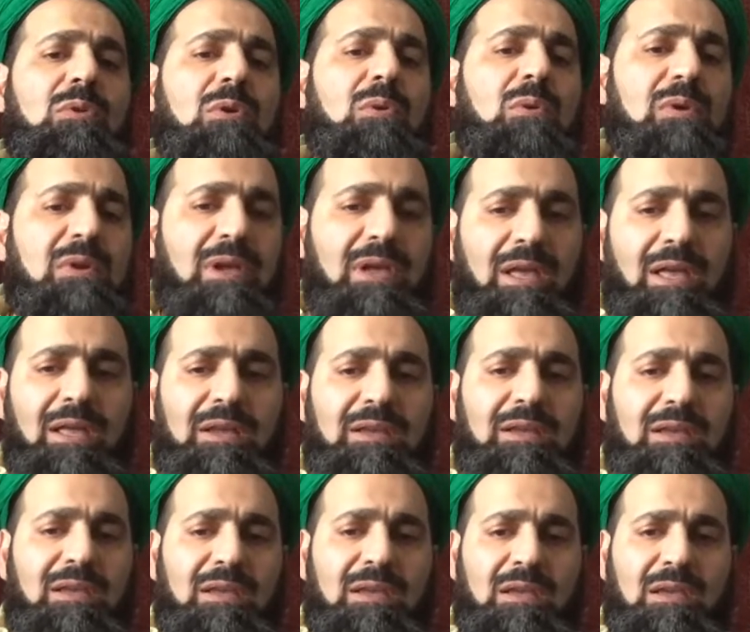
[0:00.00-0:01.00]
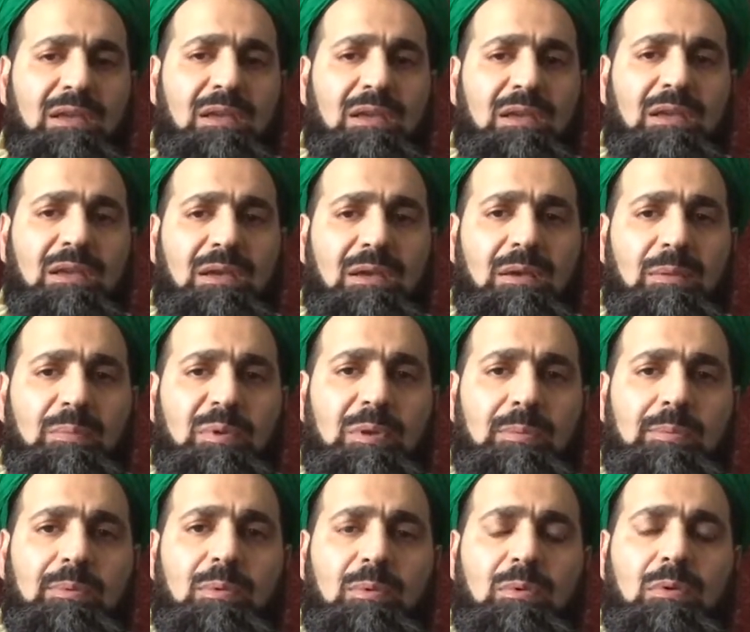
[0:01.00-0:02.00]
Qur'ani
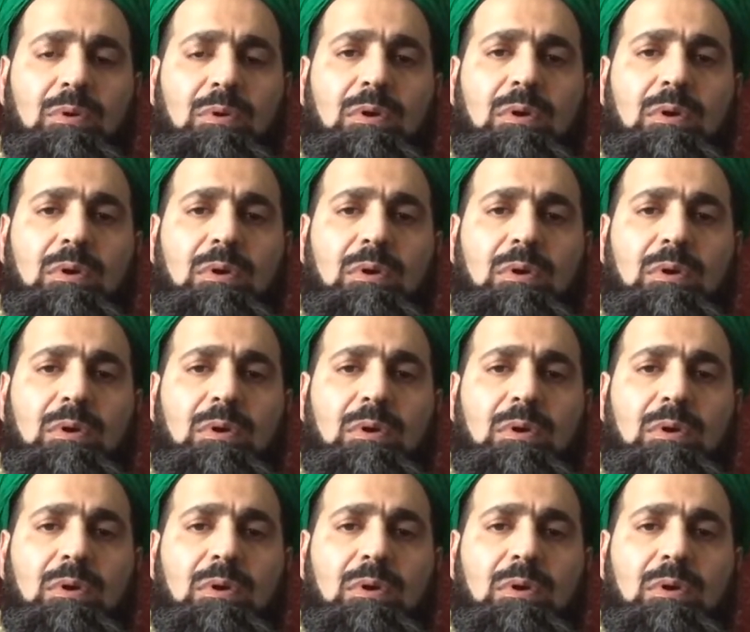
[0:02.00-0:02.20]
people,